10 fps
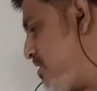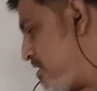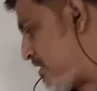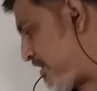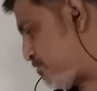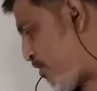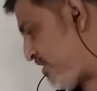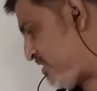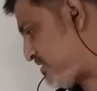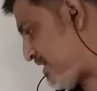Next
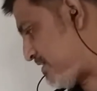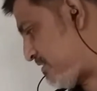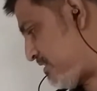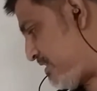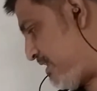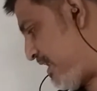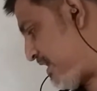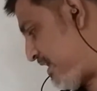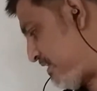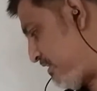point is that
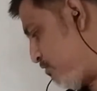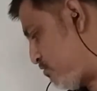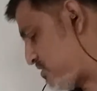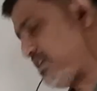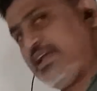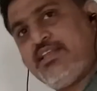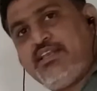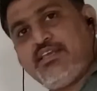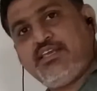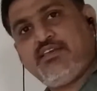negative sign
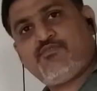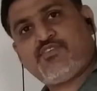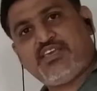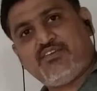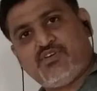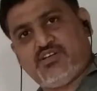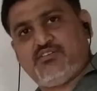is given,